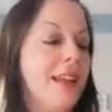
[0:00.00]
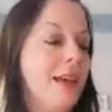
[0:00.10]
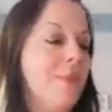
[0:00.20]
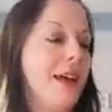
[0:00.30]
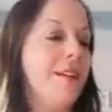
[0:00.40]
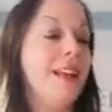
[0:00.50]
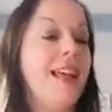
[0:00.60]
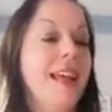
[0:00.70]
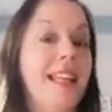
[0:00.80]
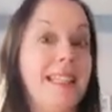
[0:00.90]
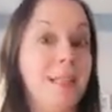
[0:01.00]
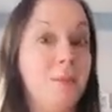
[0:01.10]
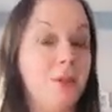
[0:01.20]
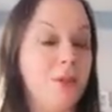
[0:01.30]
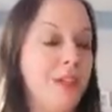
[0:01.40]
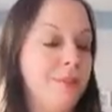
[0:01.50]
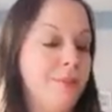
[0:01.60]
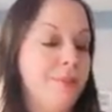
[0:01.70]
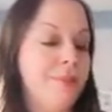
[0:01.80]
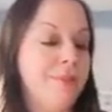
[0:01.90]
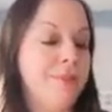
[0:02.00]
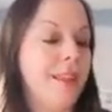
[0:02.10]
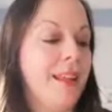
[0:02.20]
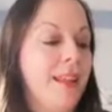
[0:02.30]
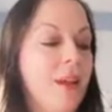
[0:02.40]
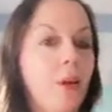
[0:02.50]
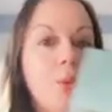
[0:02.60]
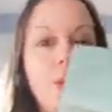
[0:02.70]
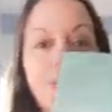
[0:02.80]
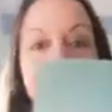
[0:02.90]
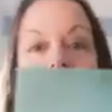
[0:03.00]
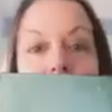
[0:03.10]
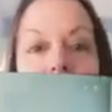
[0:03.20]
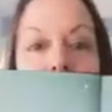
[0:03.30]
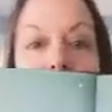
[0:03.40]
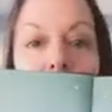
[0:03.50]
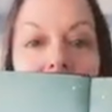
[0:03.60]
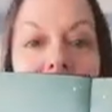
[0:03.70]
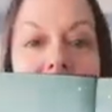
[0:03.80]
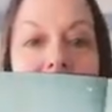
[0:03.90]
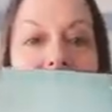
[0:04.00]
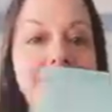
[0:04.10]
about a little boy. Once there was a boy,